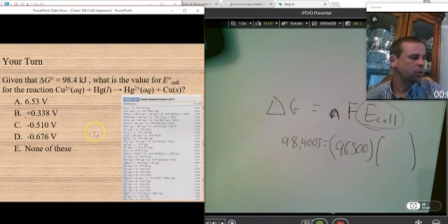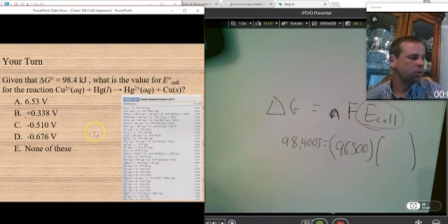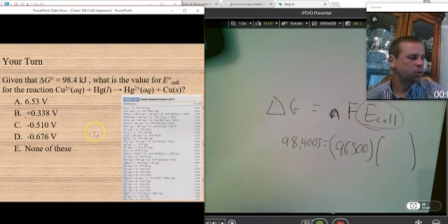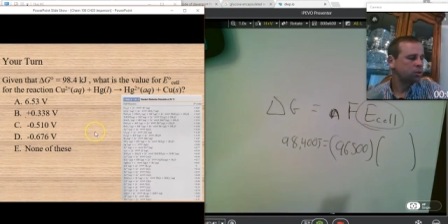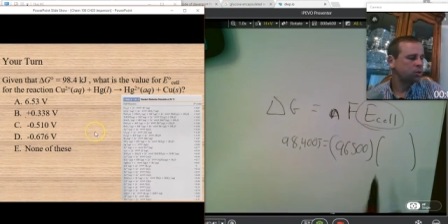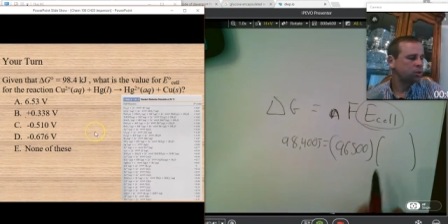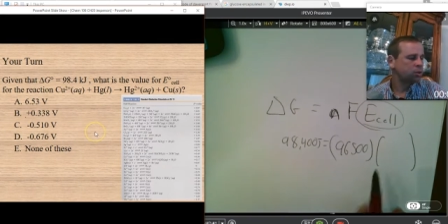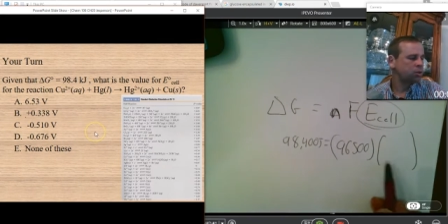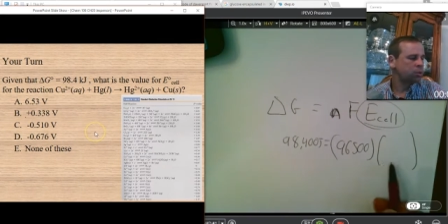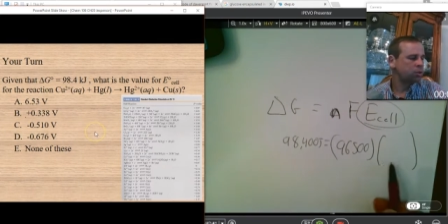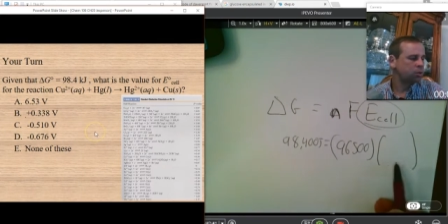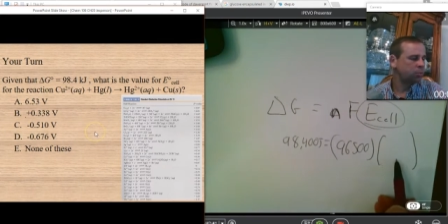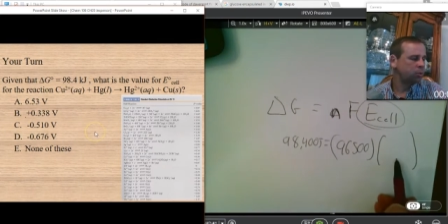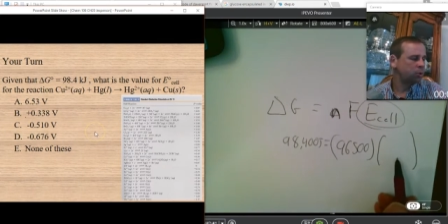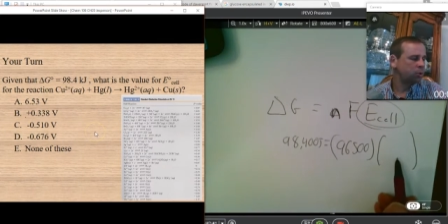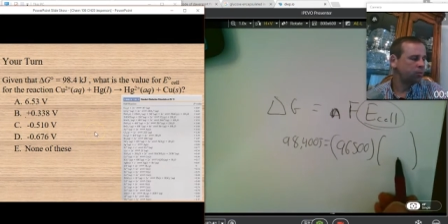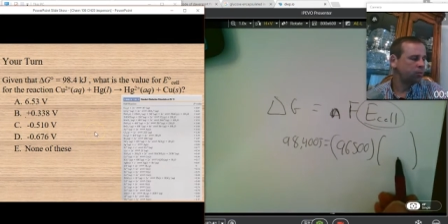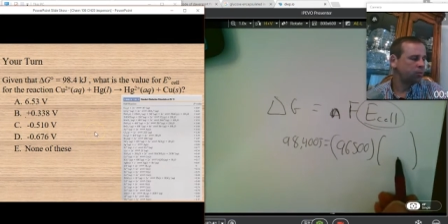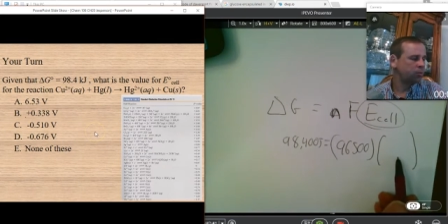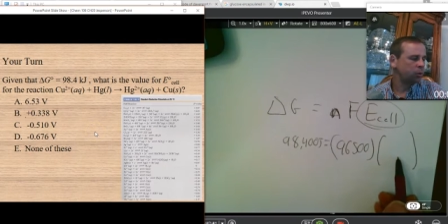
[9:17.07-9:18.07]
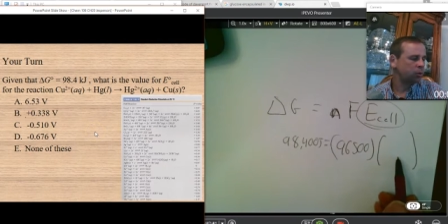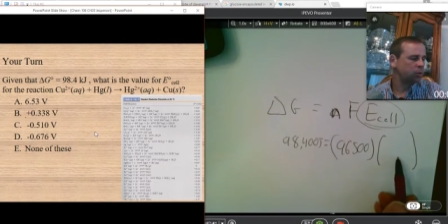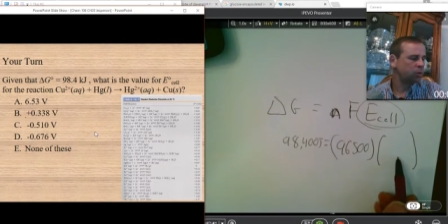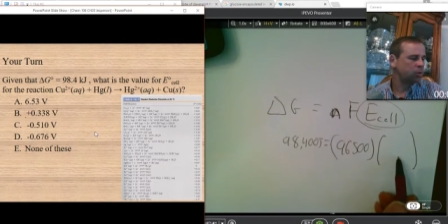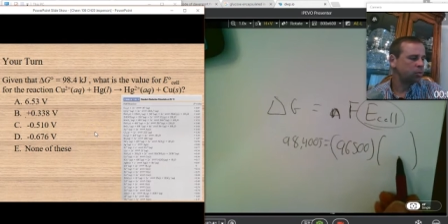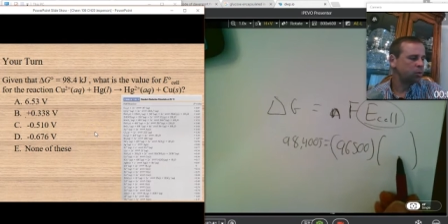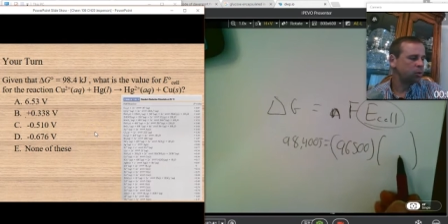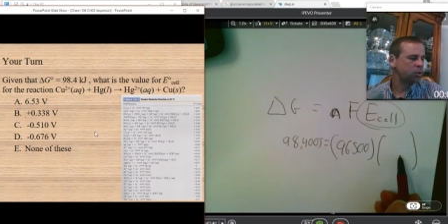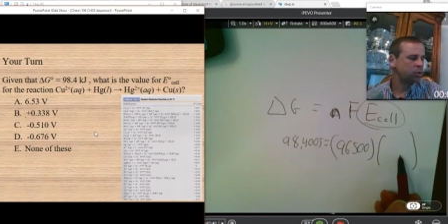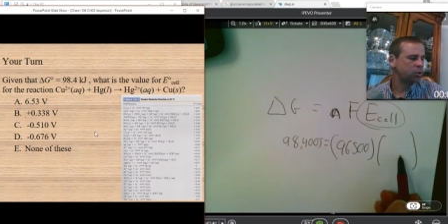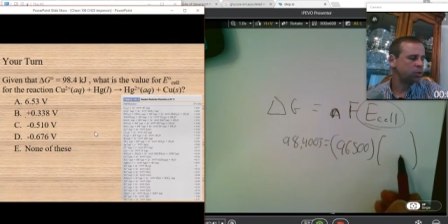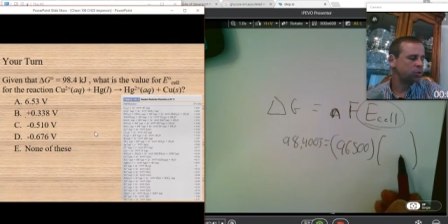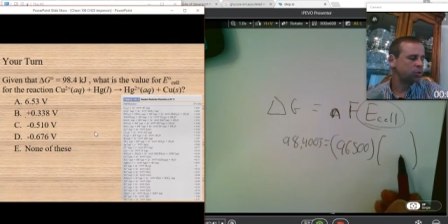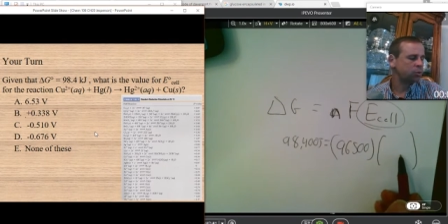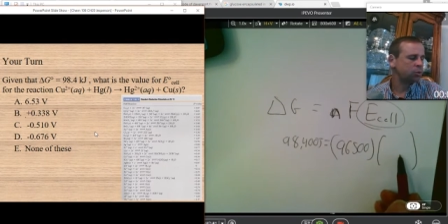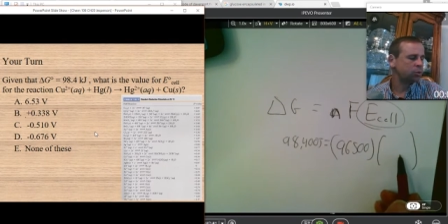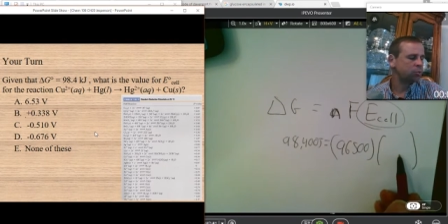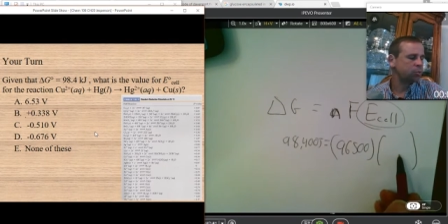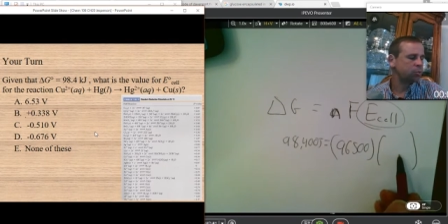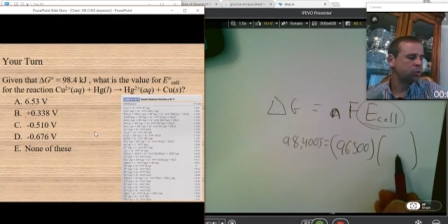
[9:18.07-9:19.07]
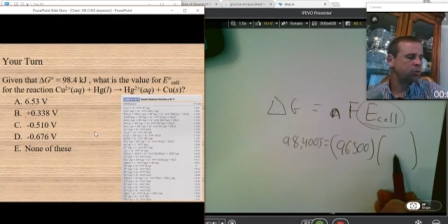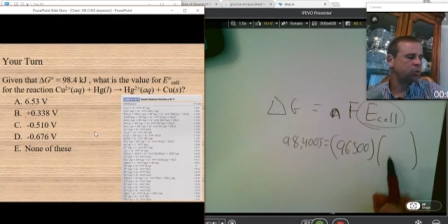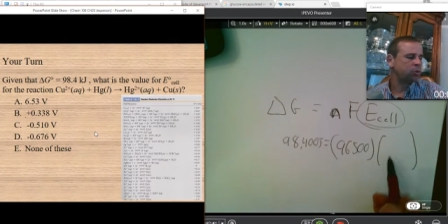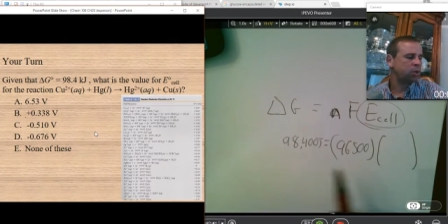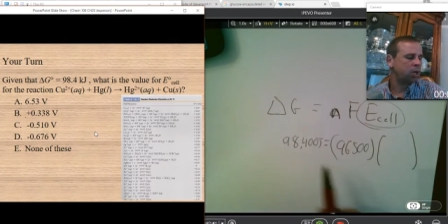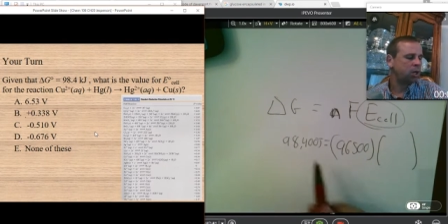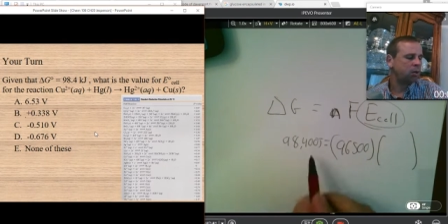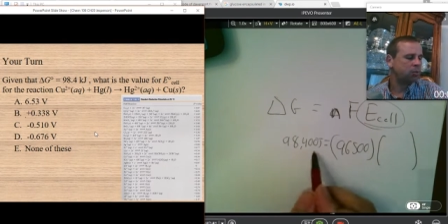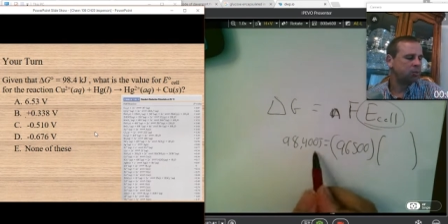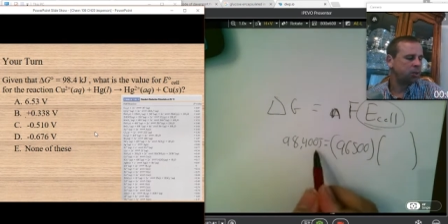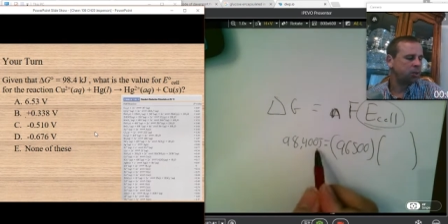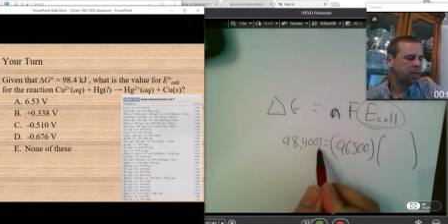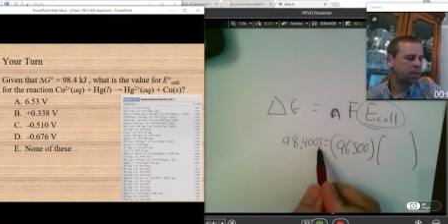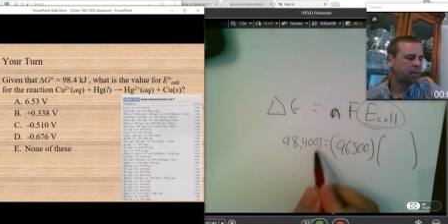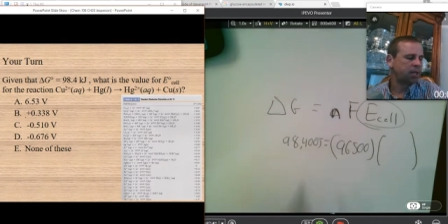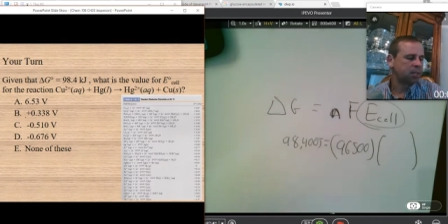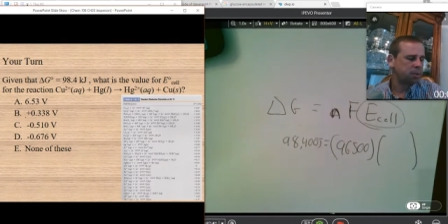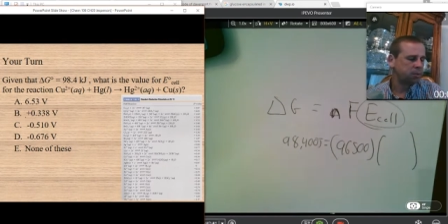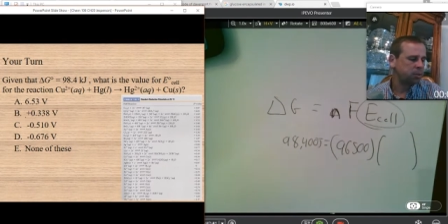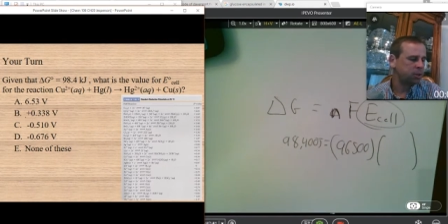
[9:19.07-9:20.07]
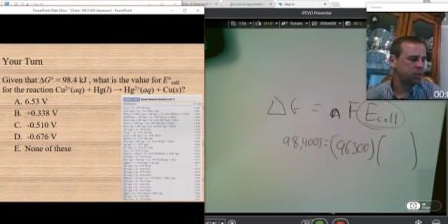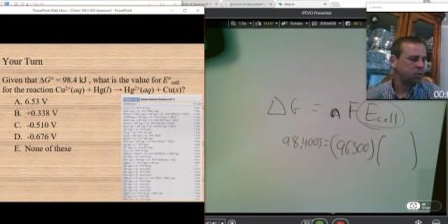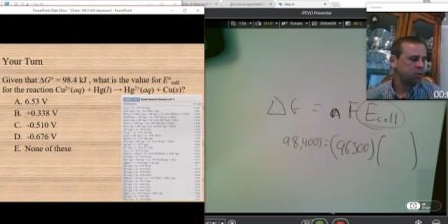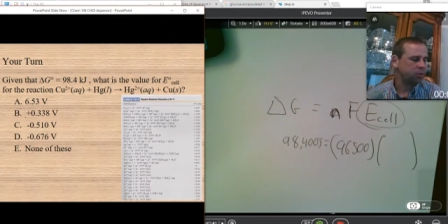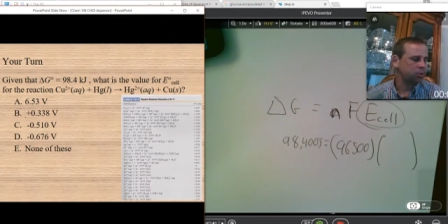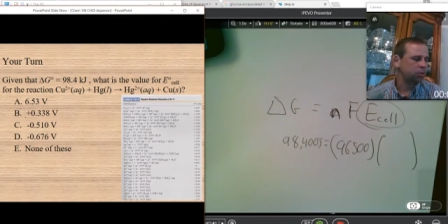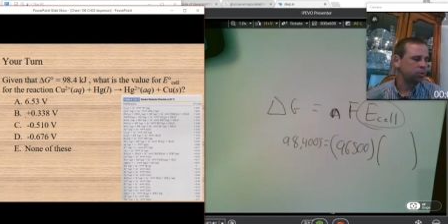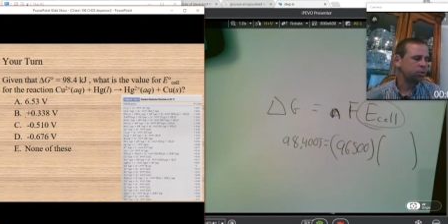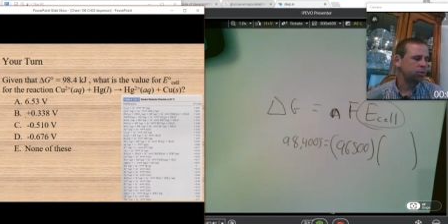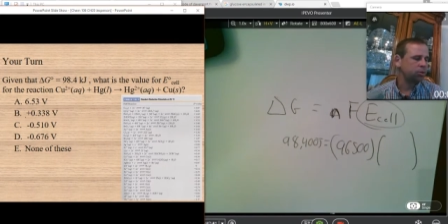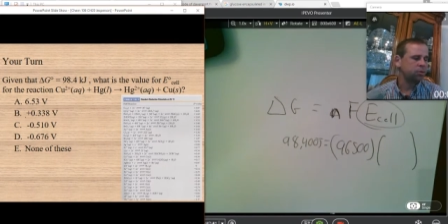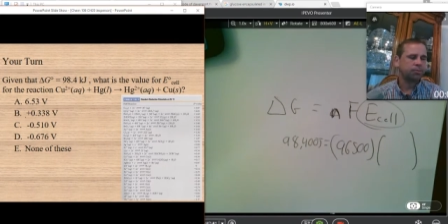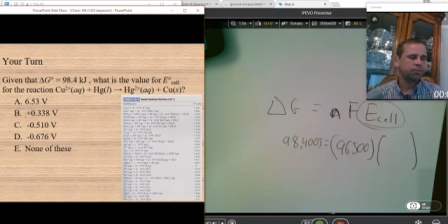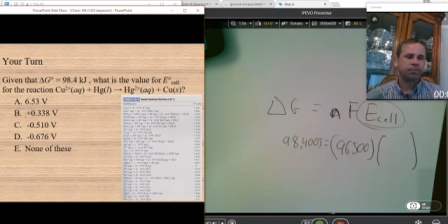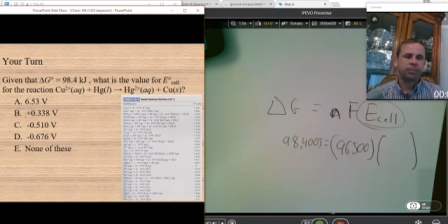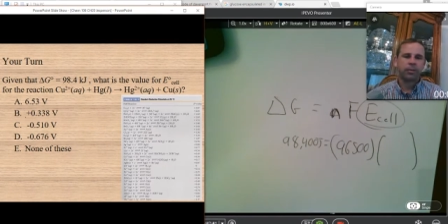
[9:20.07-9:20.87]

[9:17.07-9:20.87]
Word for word: So this is going to be in volts, which is joules per coulomb, so that has to be in joules.